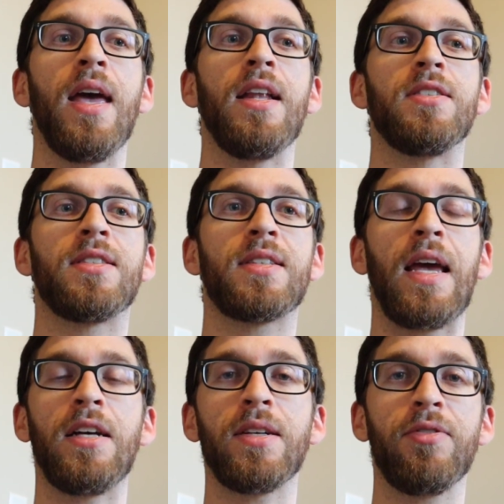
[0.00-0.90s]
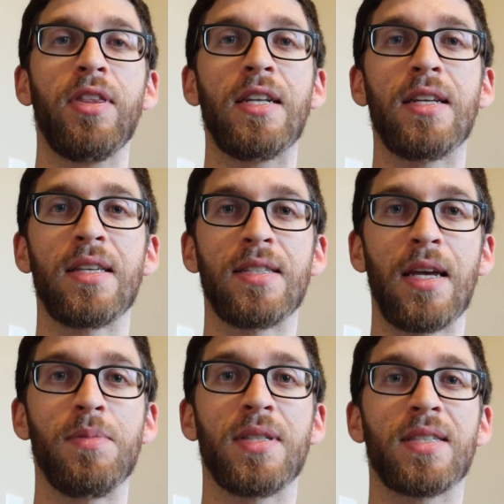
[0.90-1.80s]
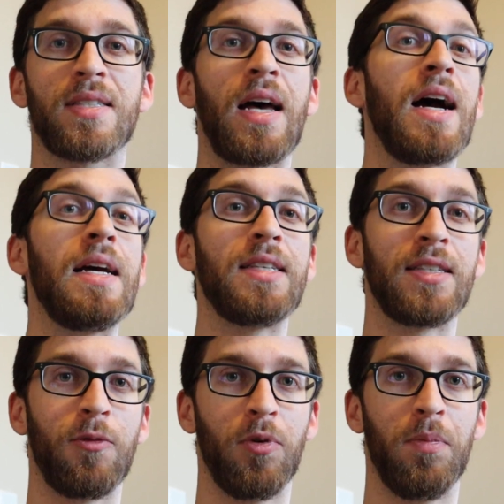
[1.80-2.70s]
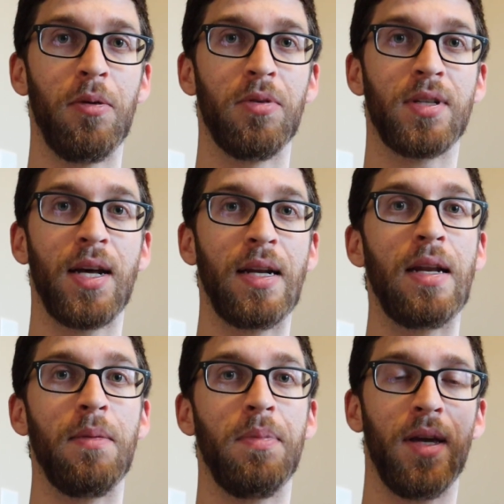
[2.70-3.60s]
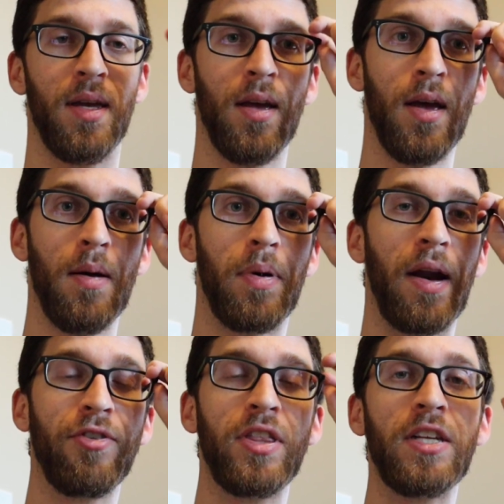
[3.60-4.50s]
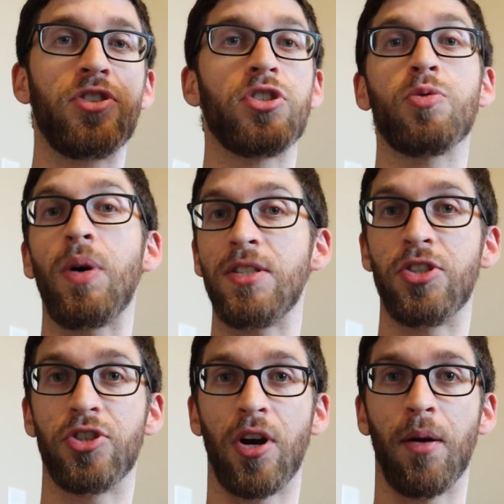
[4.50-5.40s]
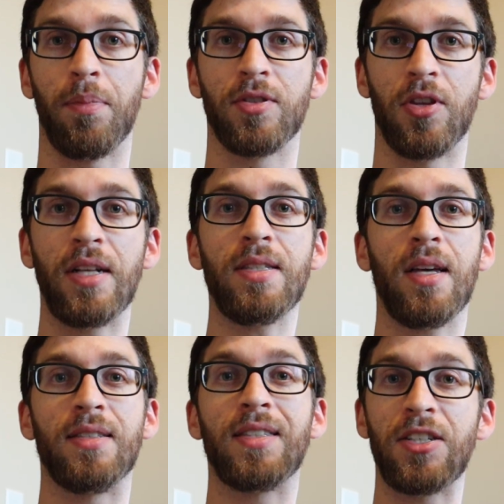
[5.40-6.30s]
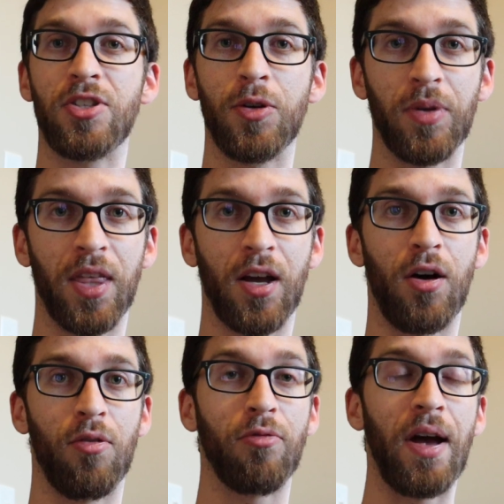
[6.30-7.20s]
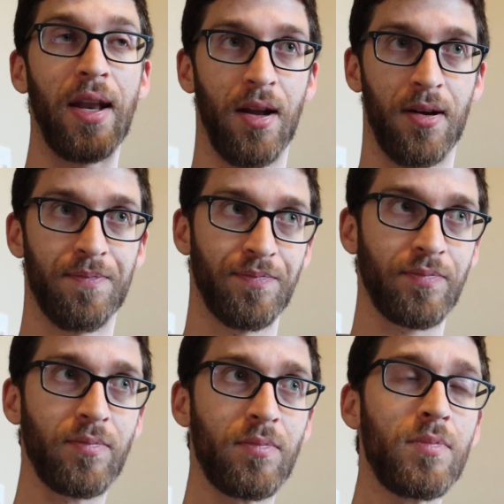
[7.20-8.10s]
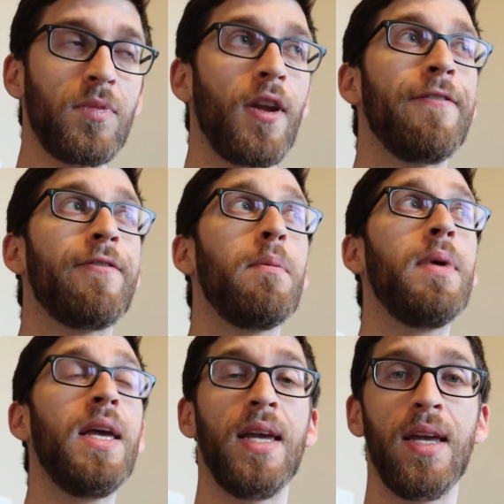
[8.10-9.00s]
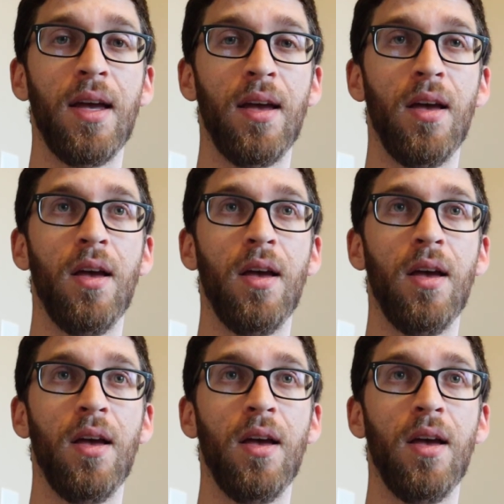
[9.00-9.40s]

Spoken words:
it scales everything to the same size as it would be with 1080p, but everything's just twice as sharp. So that's essentially what they call Retina. For me,